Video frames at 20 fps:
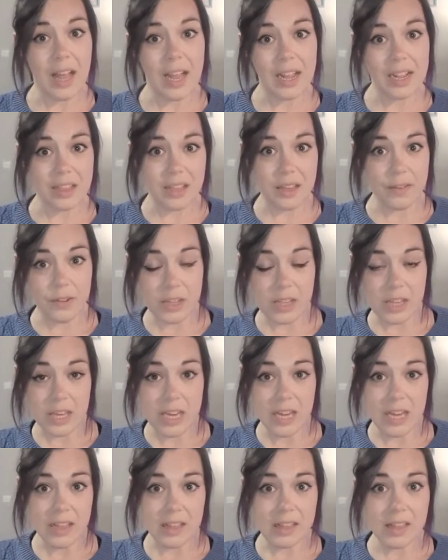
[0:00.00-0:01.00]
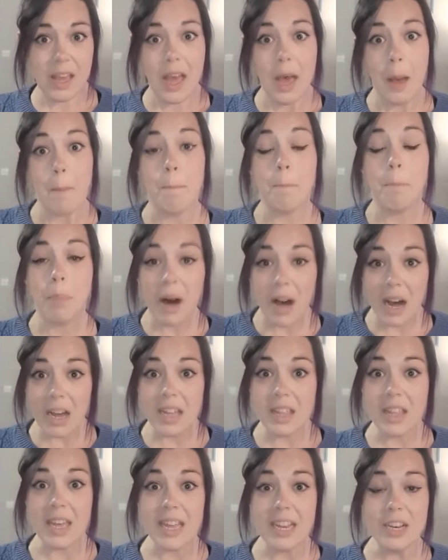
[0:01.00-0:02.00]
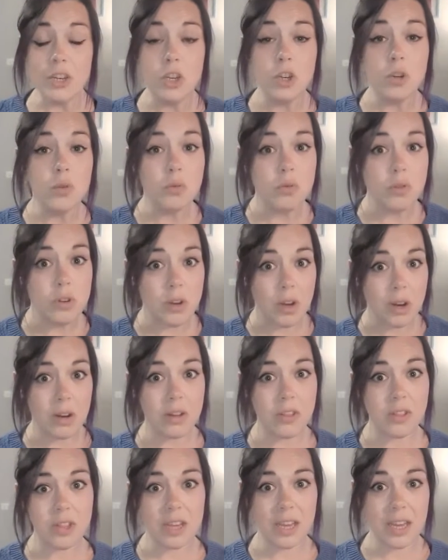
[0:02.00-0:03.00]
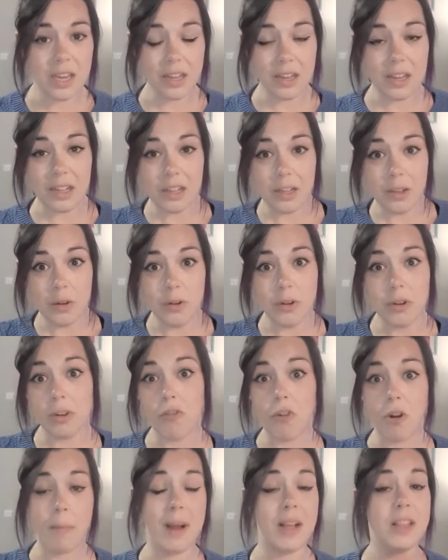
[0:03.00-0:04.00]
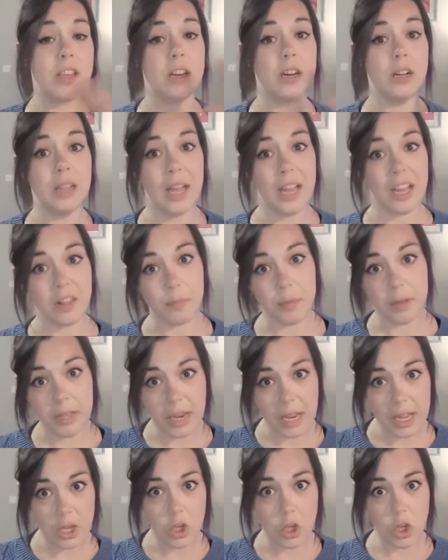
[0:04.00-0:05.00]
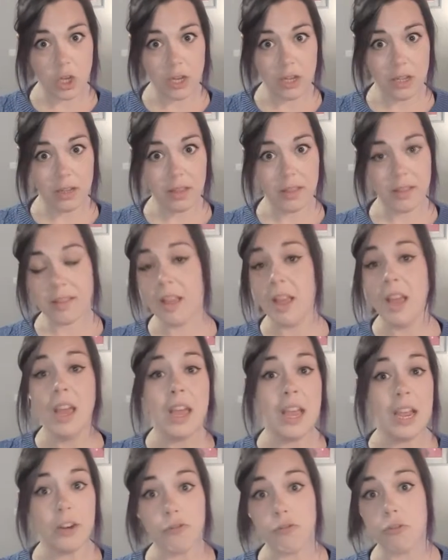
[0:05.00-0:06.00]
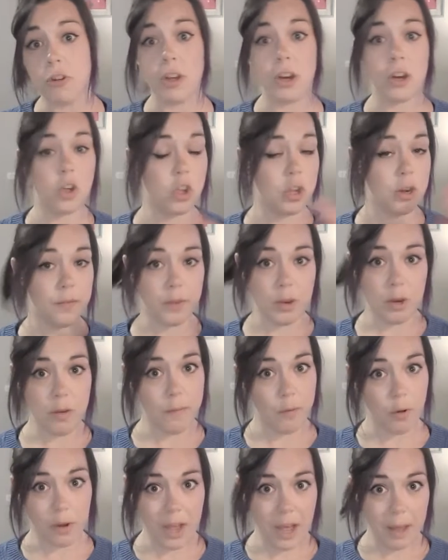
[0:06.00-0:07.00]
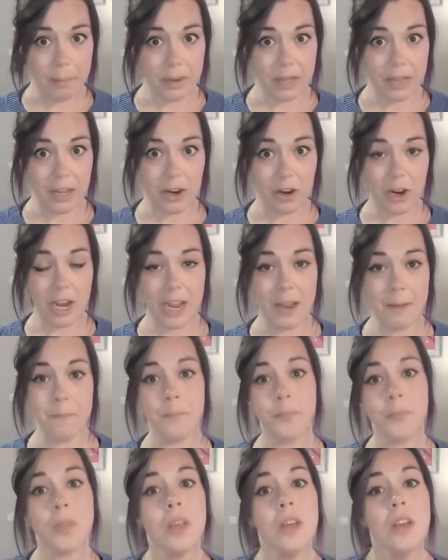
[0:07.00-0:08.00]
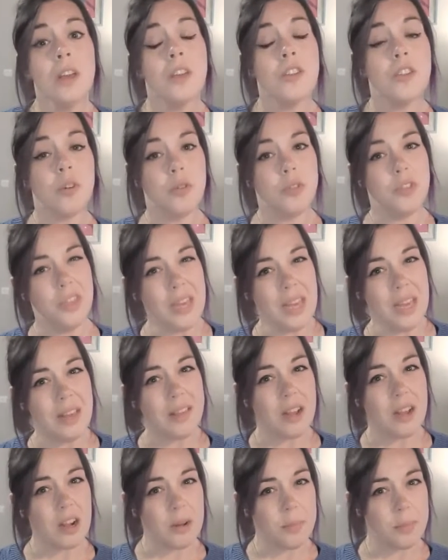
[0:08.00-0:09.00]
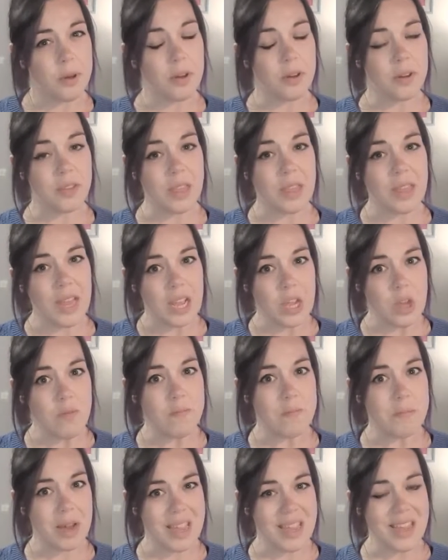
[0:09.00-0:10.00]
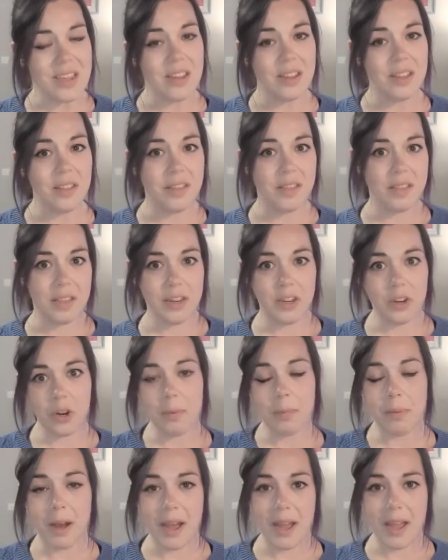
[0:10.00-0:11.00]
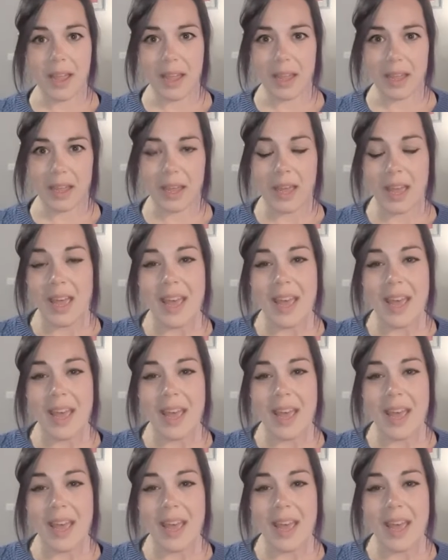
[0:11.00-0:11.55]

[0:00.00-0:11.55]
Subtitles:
activities, but they do not include grammatical explanations, introduction of new vocabulary. So these are books that you might consider buying